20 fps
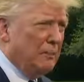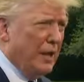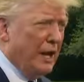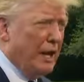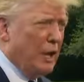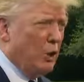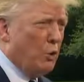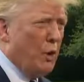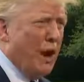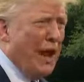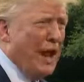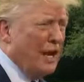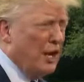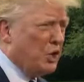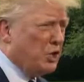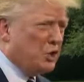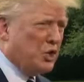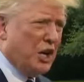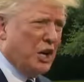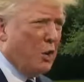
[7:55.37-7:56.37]
and Iran
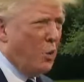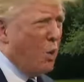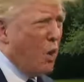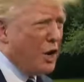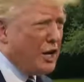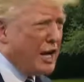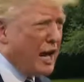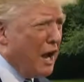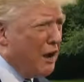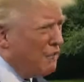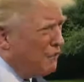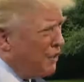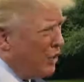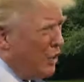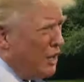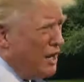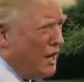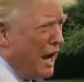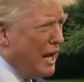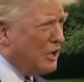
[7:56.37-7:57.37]
is going to work out
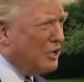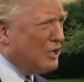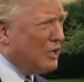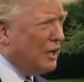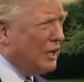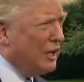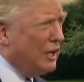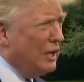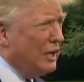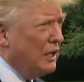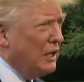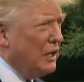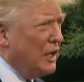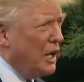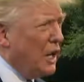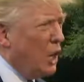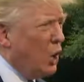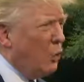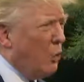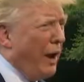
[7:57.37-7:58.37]
very nicely.
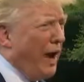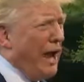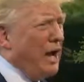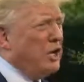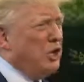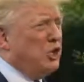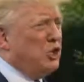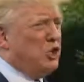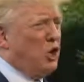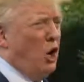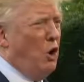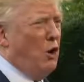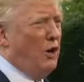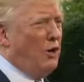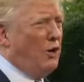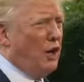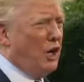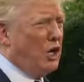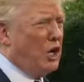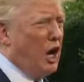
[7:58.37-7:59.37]
Iran is
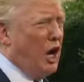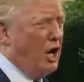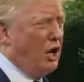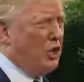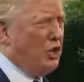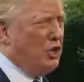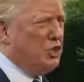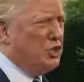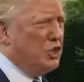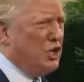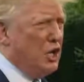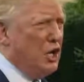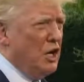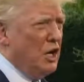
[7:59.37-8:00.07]
showing their colors